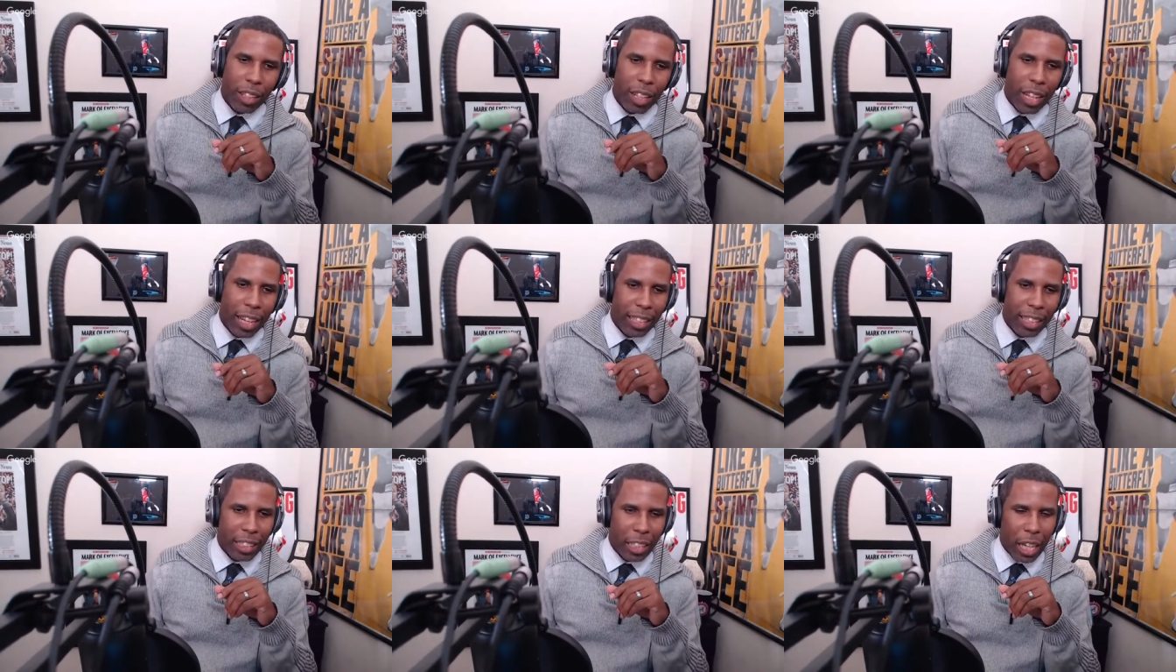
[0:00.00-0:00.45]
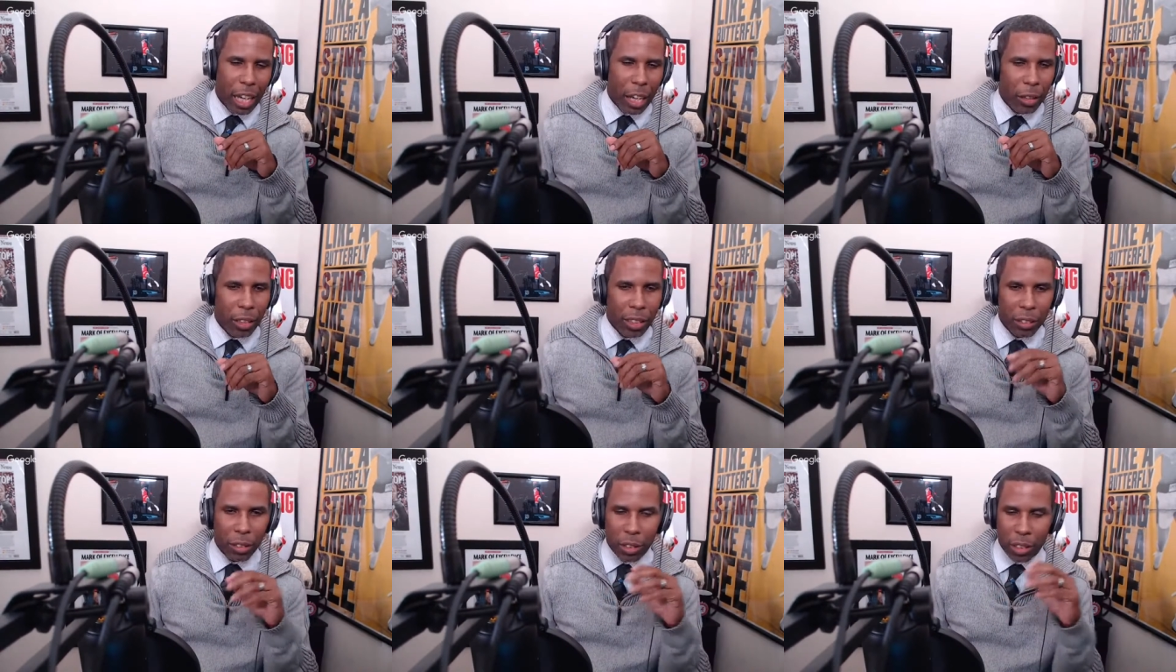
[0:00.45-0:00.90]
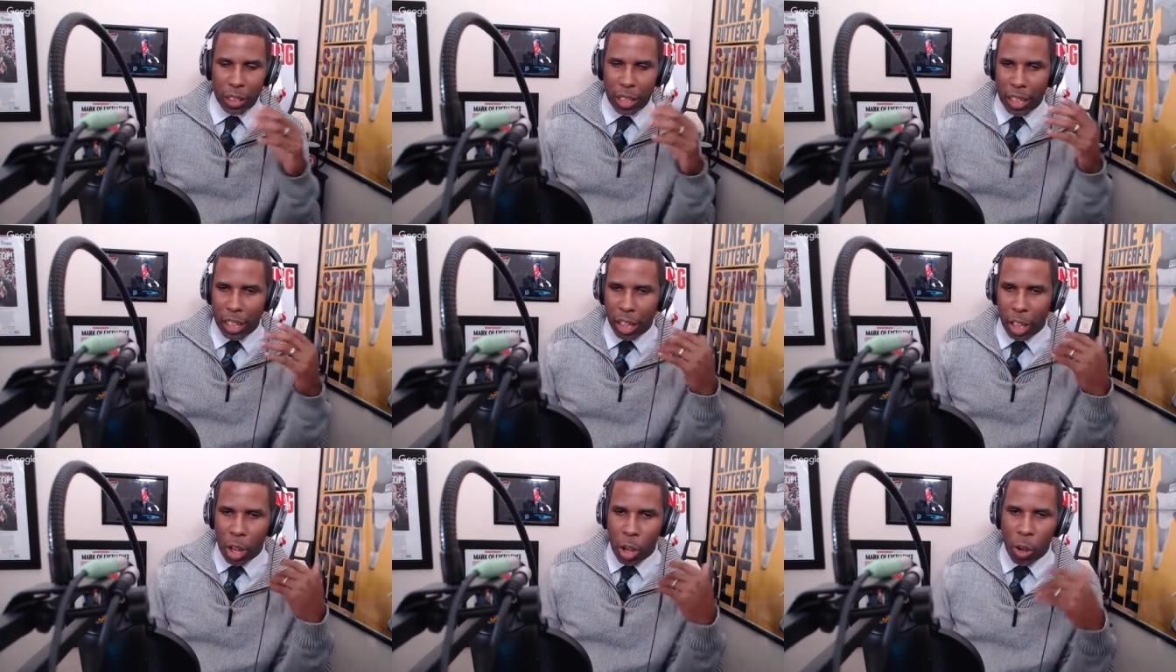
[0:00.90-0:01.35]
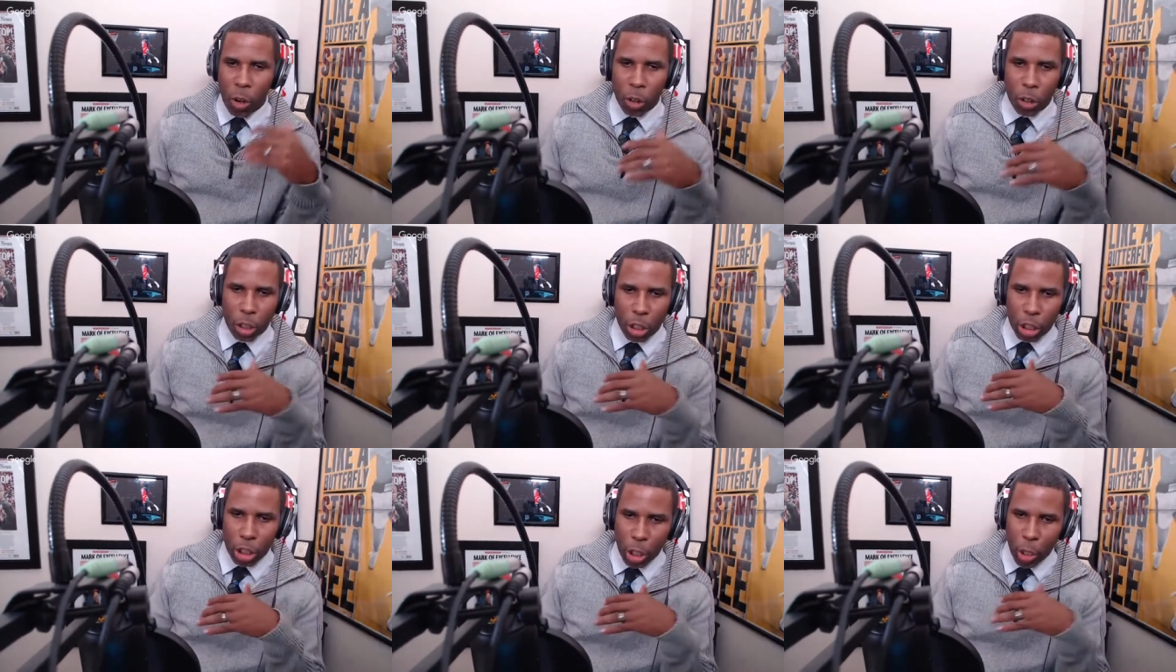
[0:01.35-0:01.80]
Like I said, this is a
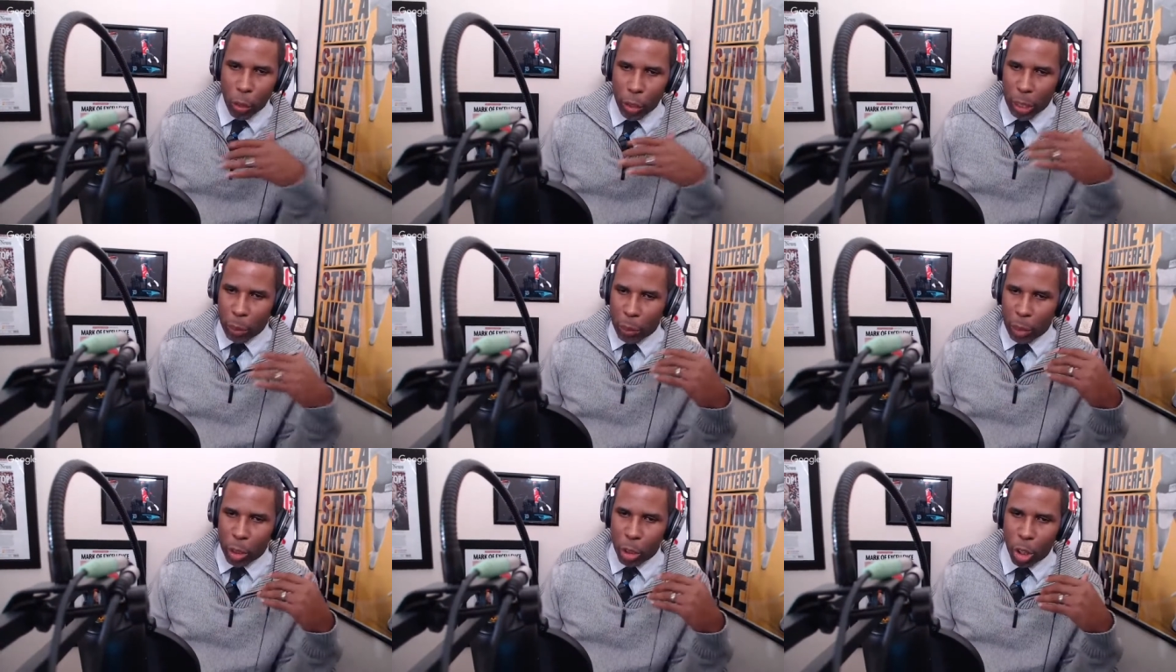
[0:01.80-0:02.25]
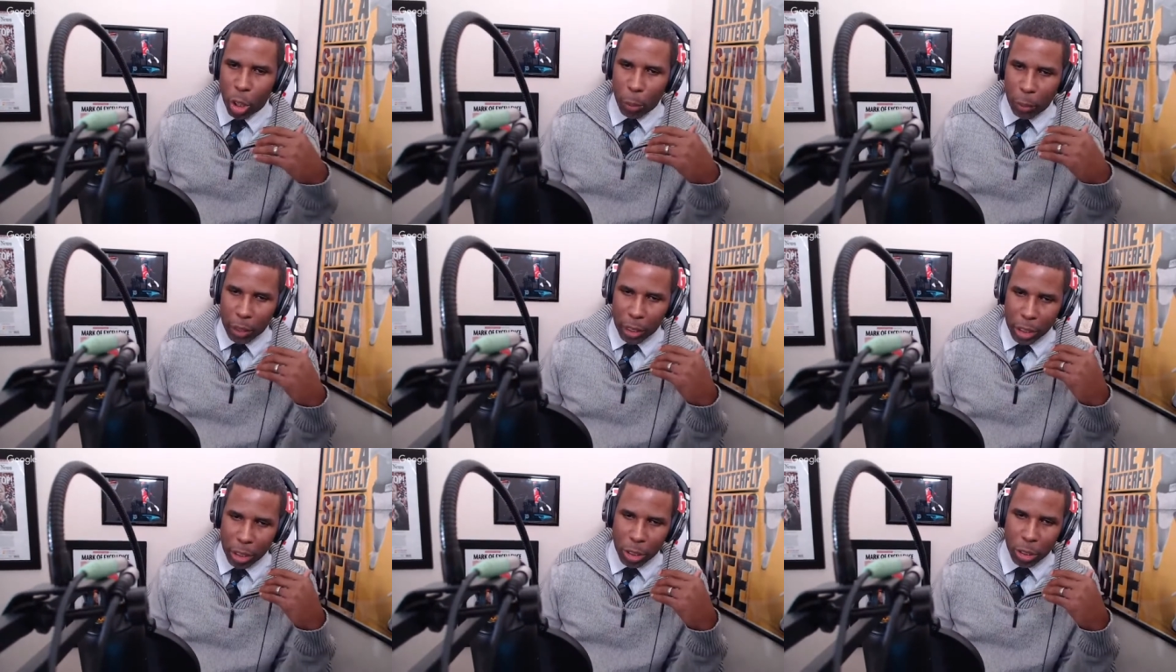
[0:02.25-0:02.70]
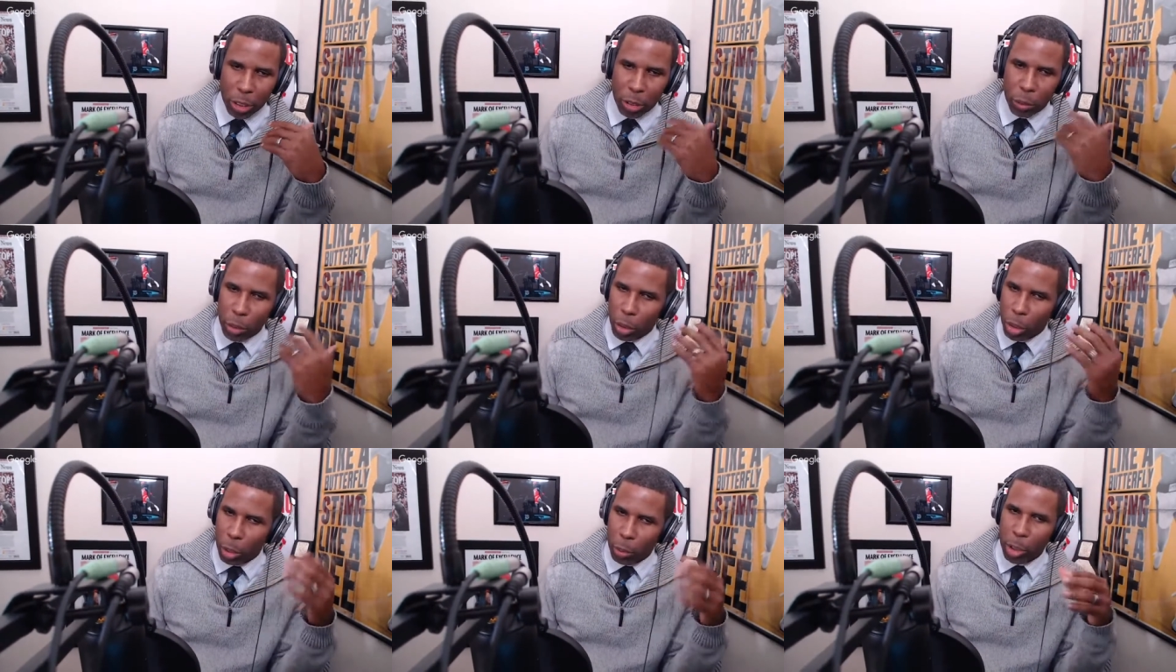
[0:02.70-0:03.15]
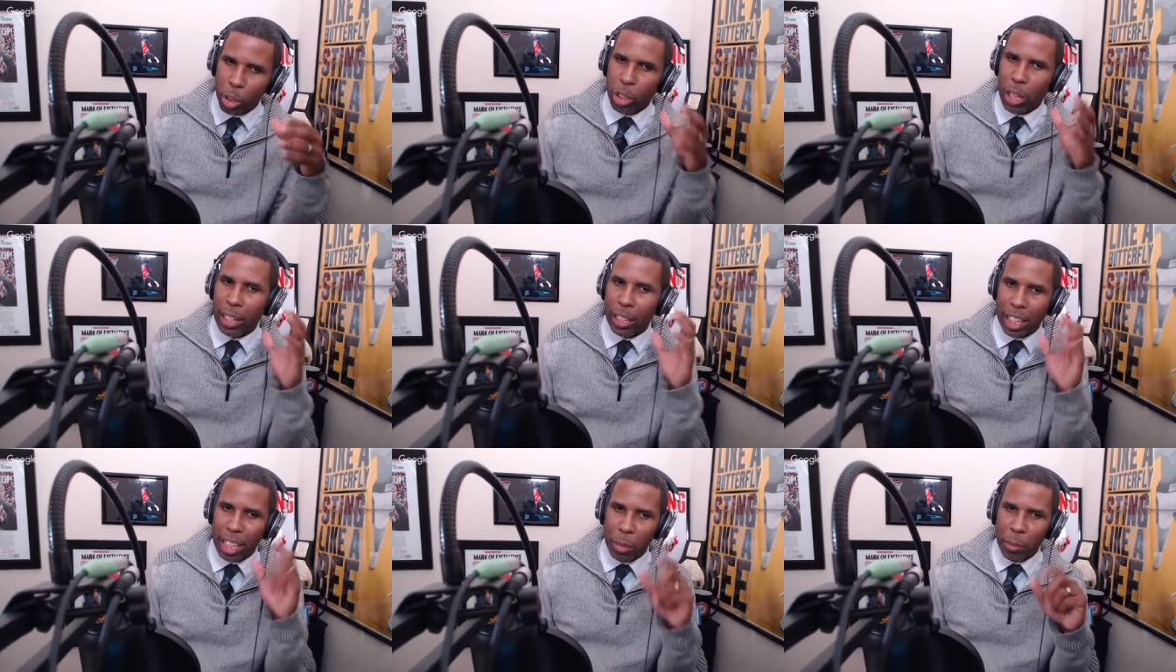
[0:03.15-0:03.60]
longer show than we normally do. We normally
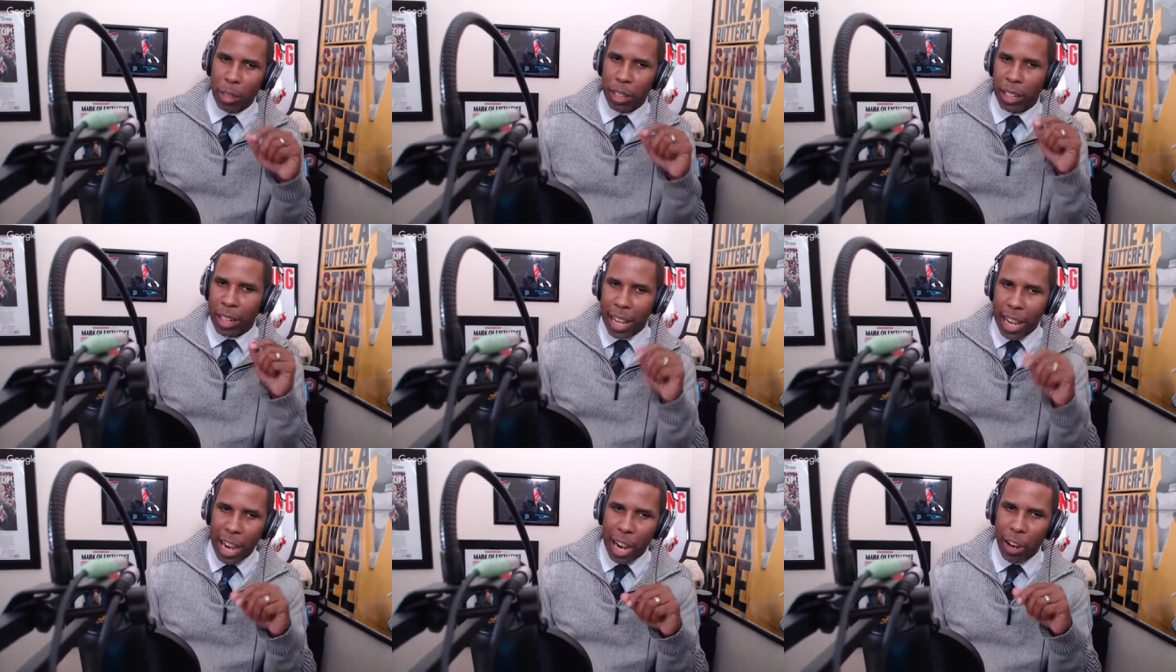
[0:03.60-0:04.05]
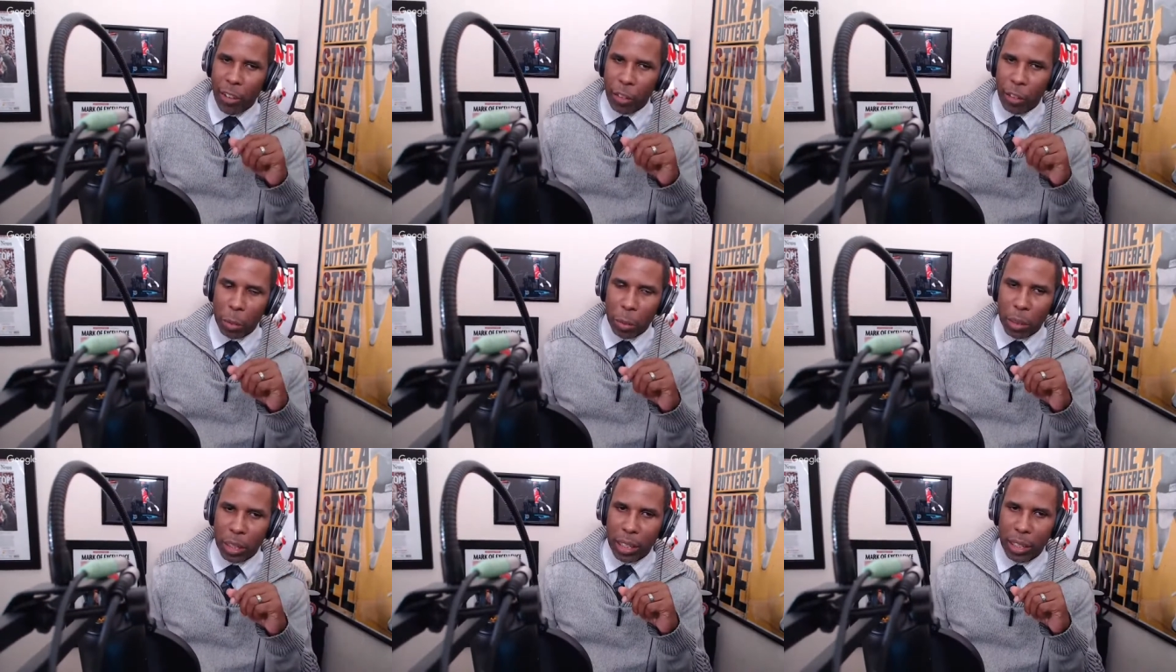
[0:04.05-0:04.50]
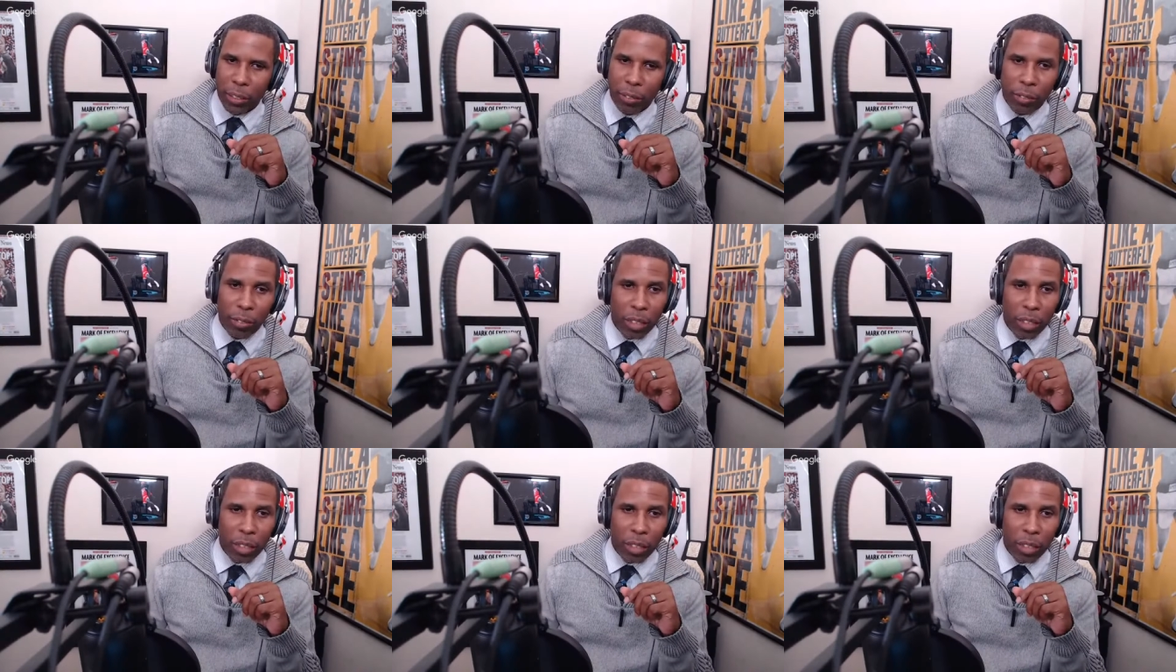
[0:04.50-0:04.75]
try to keep it an hour, but